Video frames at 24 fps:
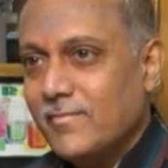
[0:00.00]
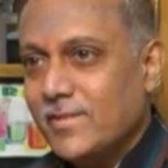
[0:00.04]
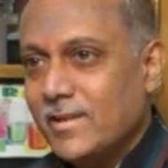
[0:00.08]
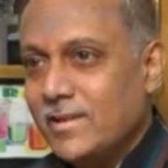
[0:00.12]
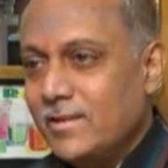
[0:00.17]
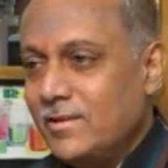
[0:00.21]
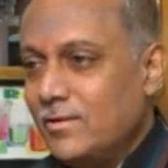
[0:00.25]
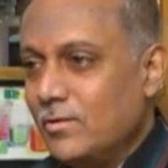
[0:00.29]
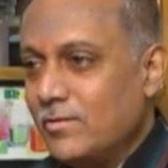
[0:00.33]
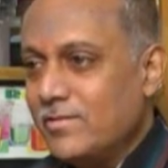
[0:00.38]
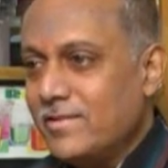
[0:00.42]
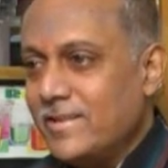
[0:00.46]

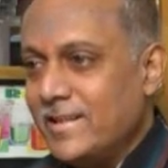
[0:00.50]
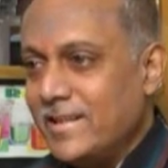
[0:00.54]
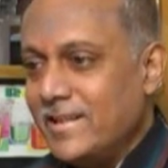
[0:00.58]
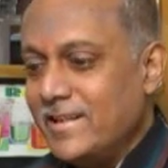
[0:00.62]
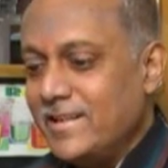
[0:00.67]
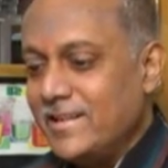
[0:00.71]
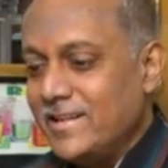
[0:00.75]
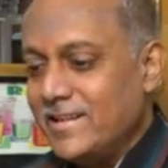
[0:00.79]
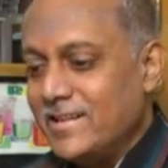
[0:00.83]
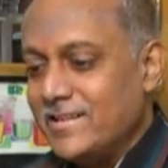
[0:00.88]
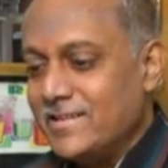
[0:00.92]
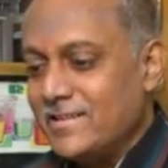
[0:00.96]
It looks
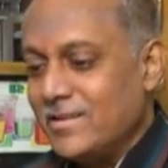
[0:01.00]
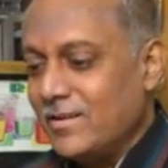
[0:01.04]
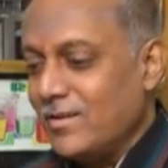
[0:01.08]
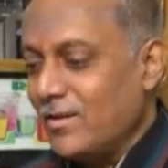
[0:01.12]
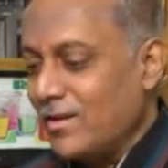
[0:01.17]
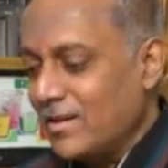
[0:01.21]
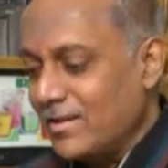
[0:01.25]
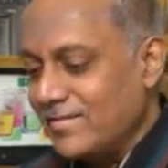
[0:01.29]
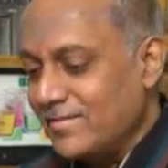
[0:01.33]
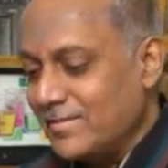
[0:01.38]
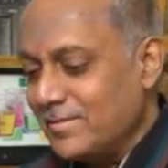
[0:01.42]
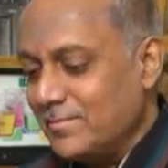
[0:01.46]
like he has a
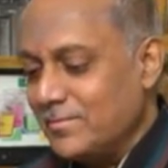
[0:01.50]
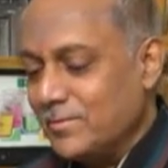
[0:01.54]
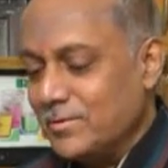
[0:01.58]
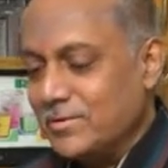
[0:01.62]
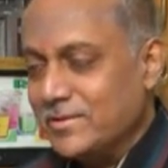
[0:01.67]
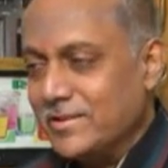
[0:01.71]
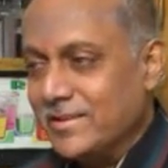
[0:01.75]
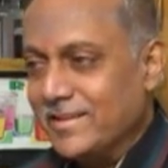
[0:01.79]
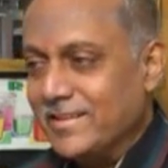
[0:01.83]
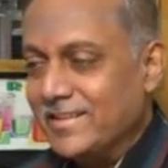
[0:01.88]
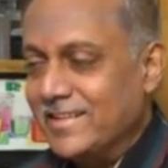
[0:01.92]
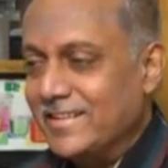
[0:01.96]
lot of
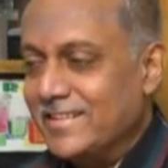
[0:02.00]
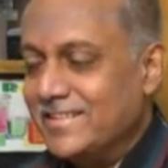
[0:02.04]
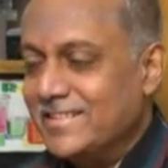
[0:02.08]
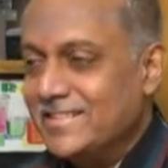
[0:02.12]
emotion.